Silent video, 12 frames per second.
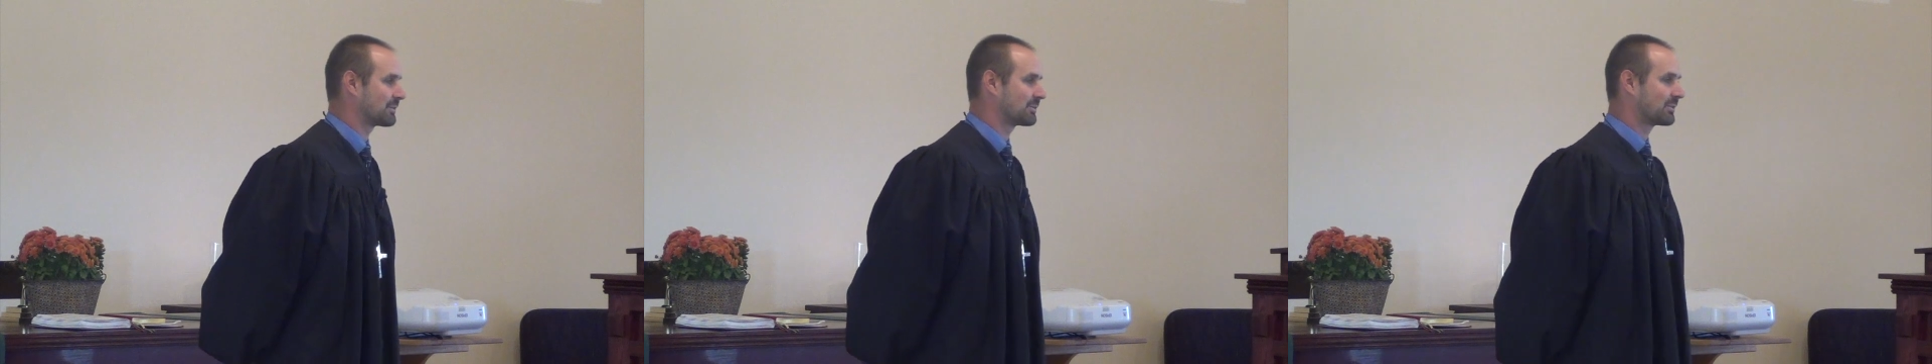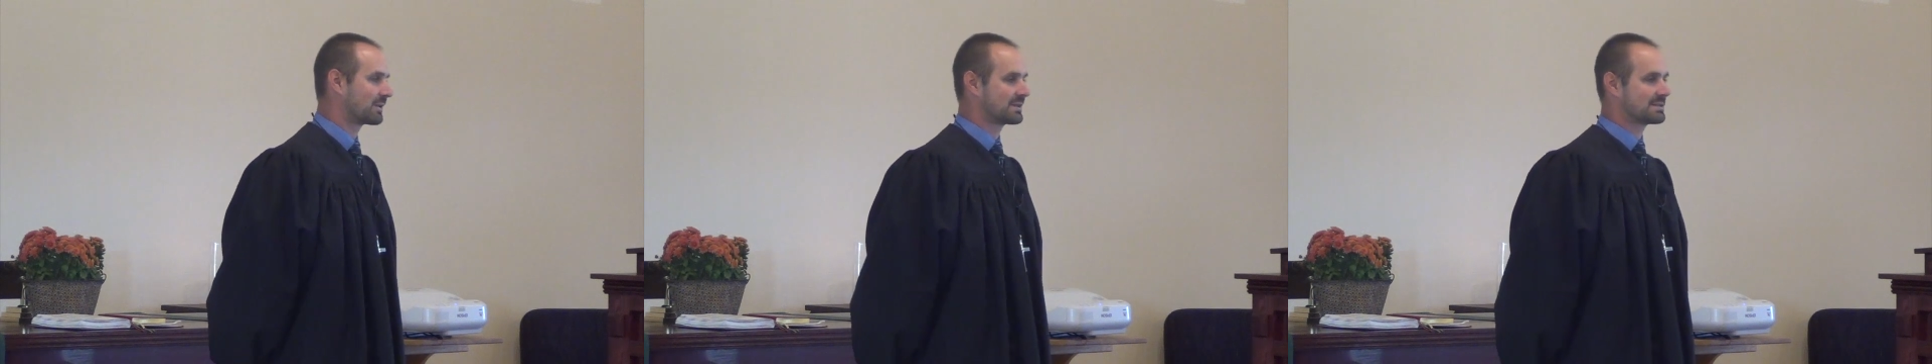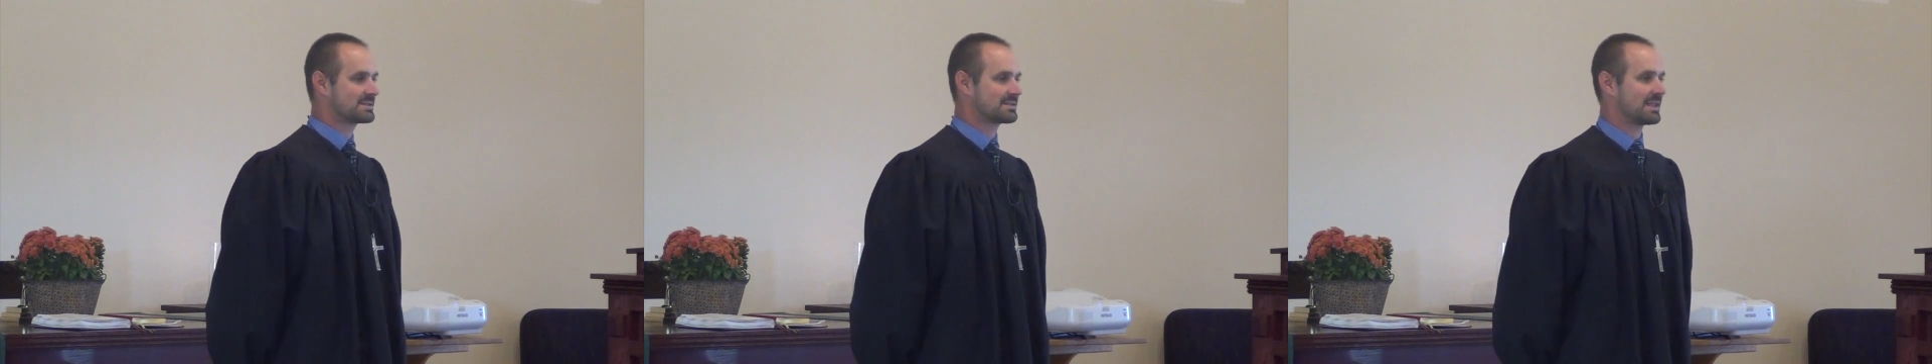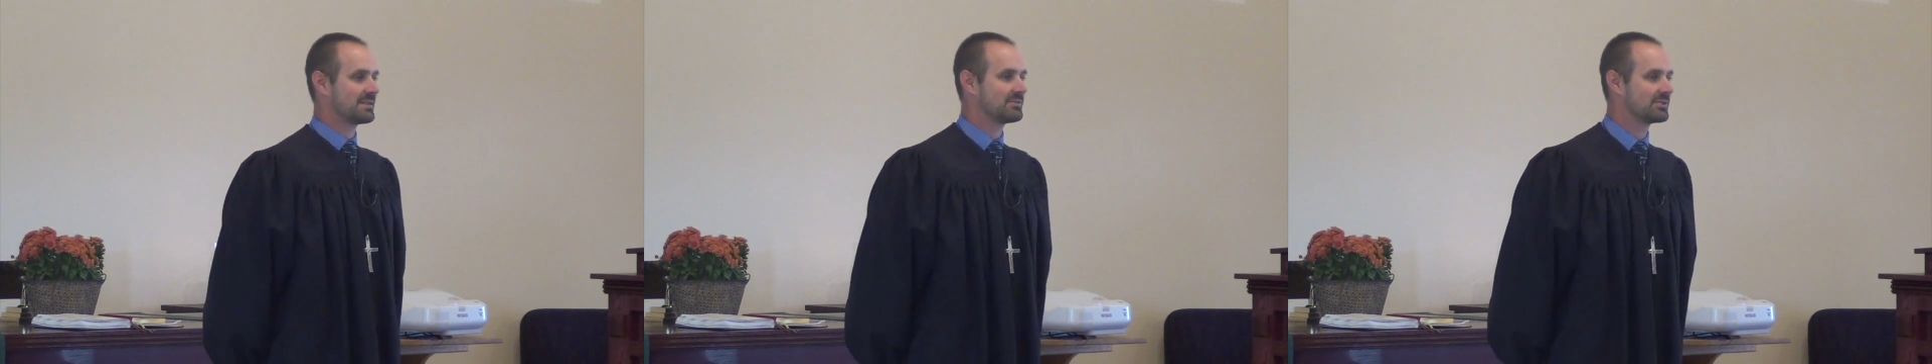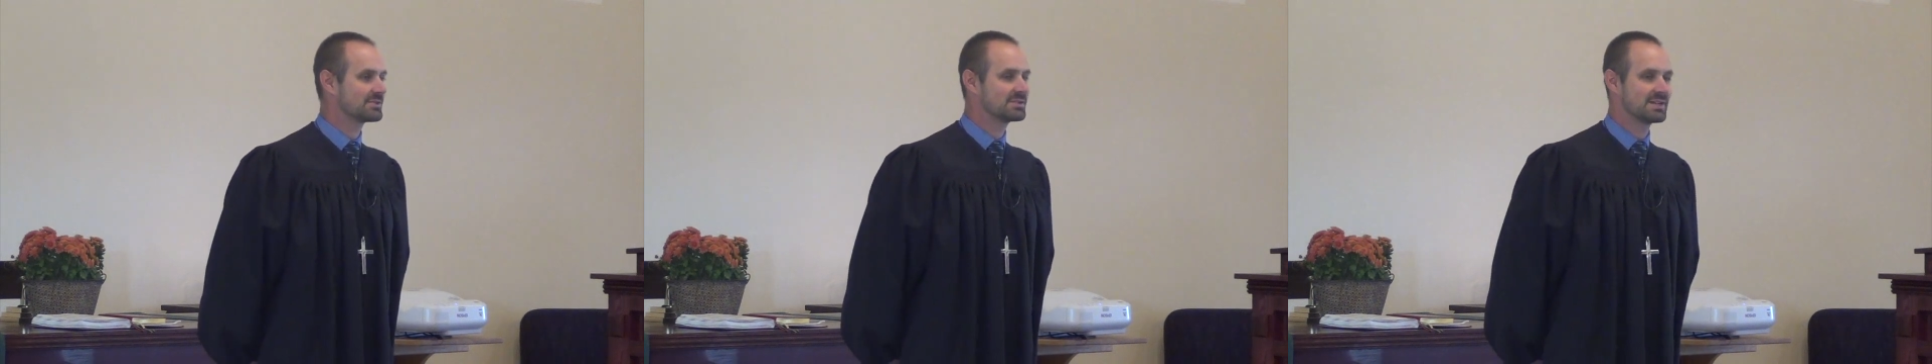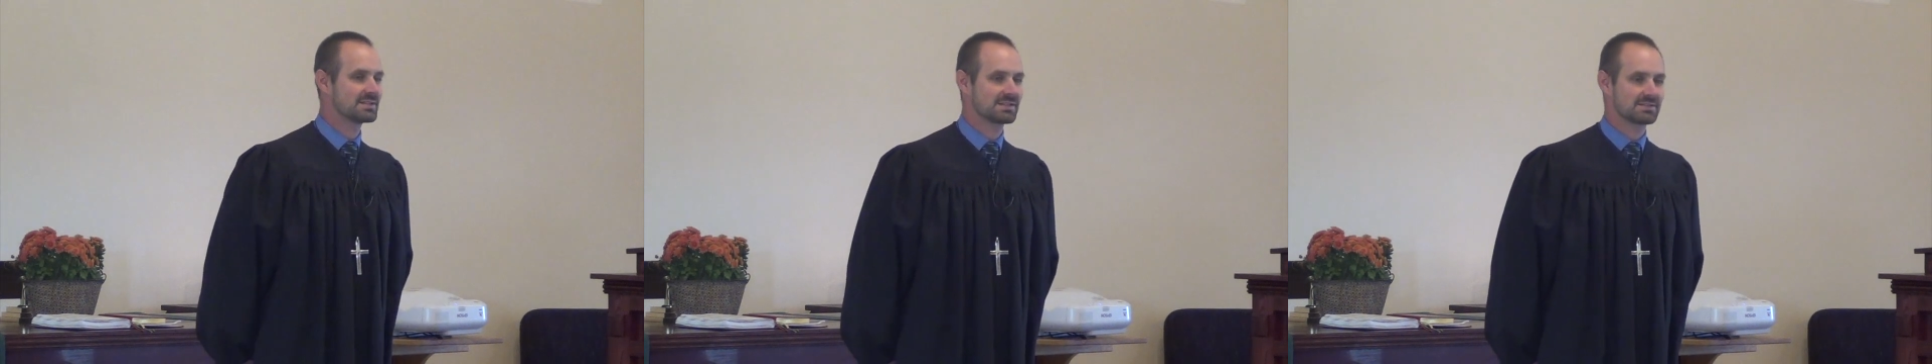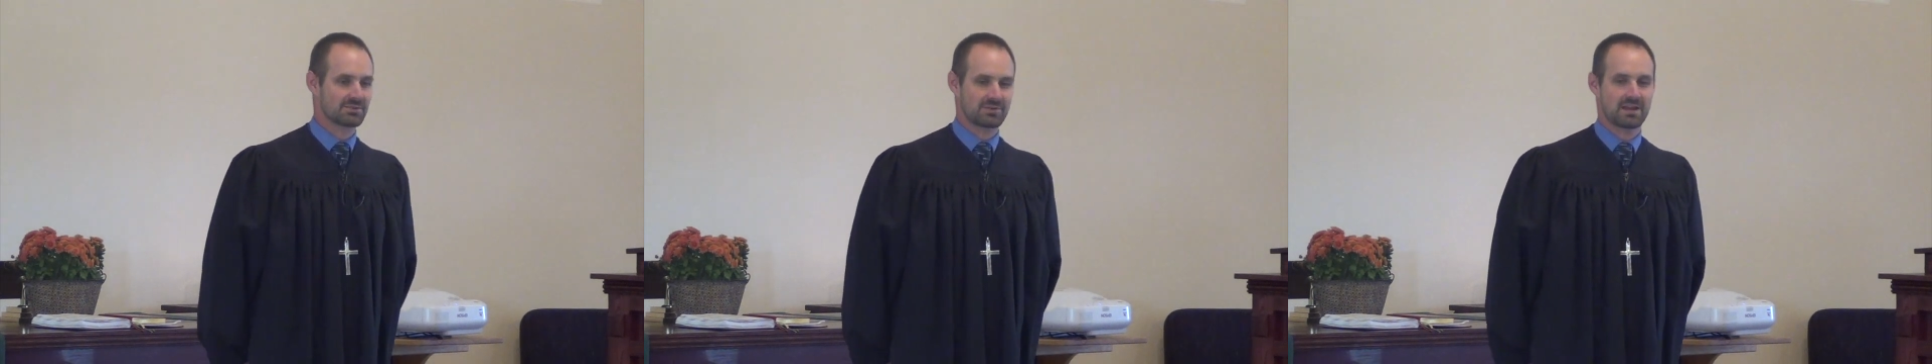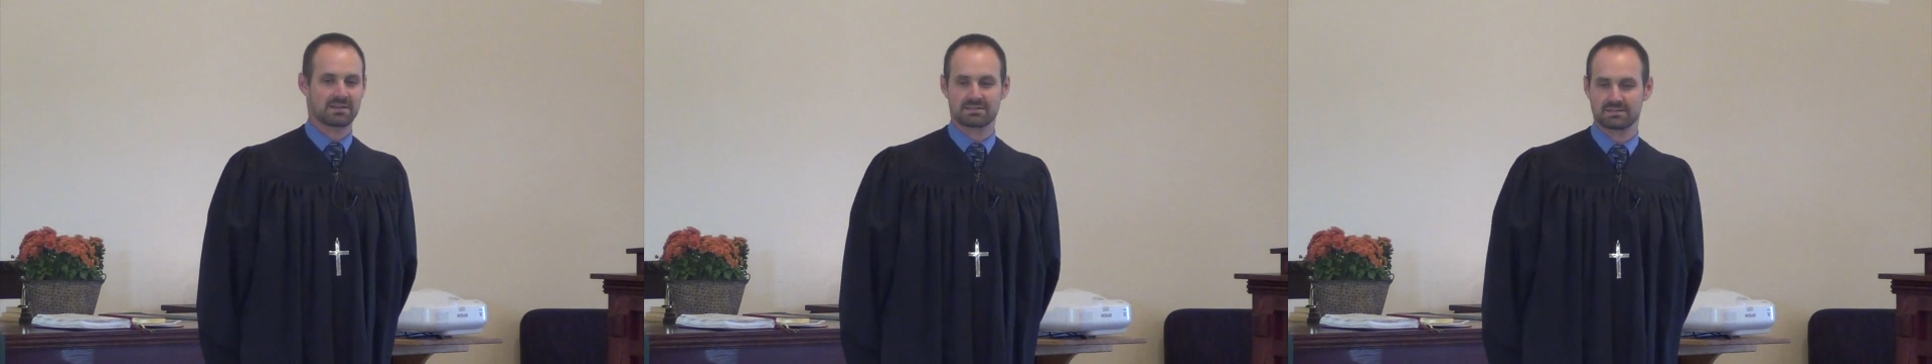our Lord and Savior Jesus
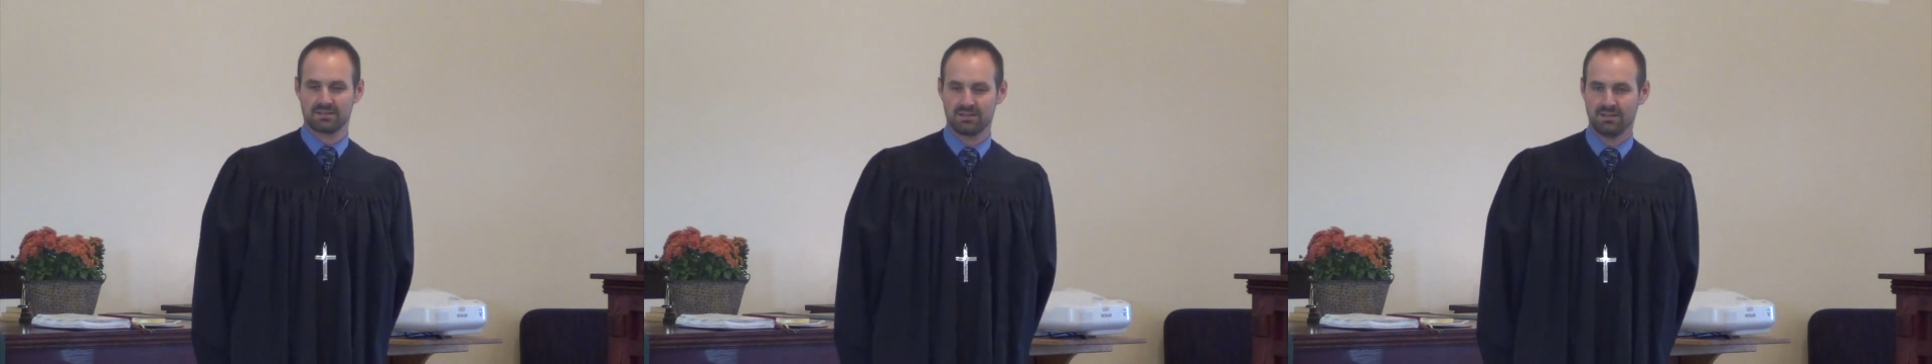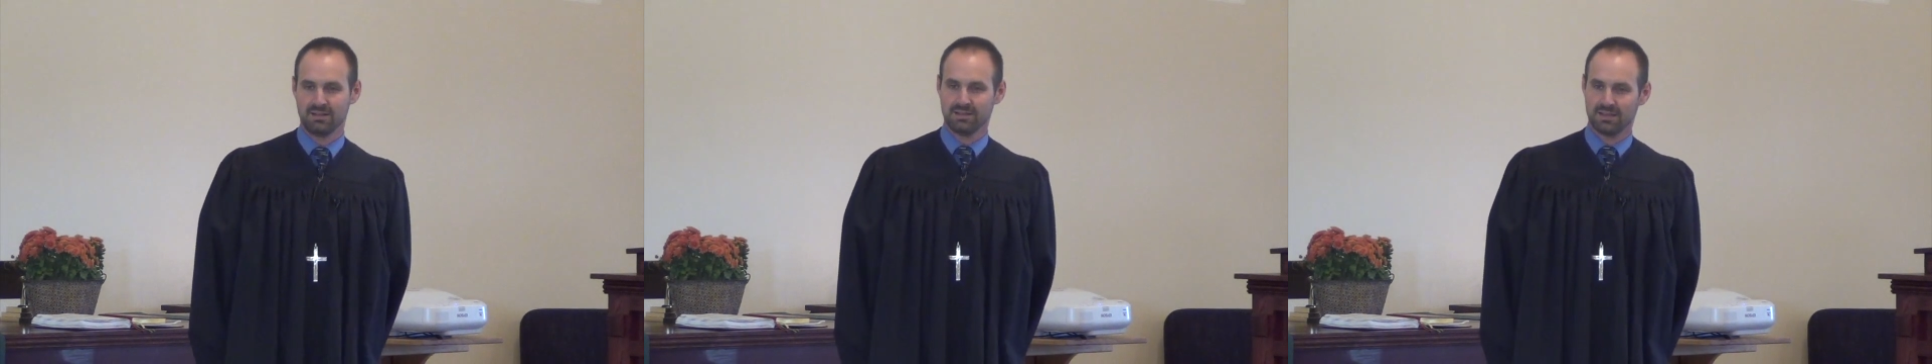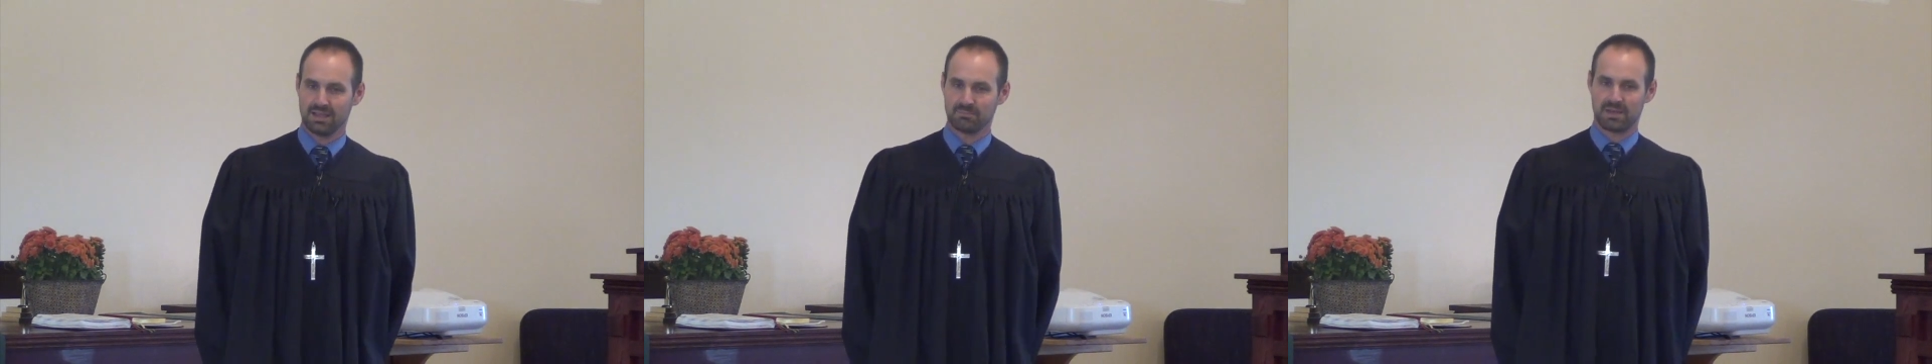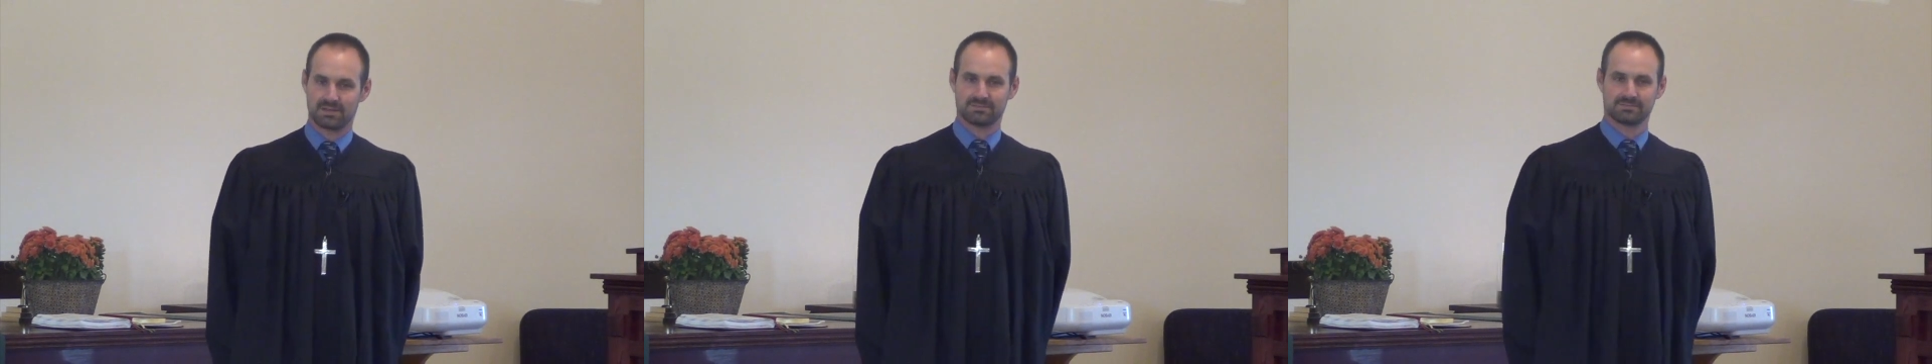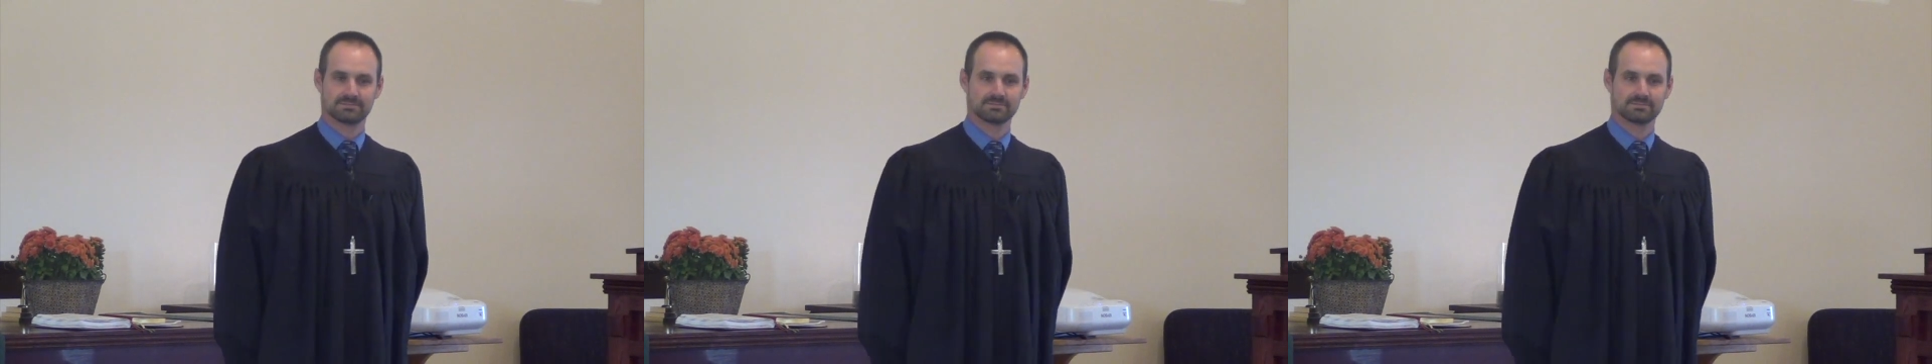Christ. Amen.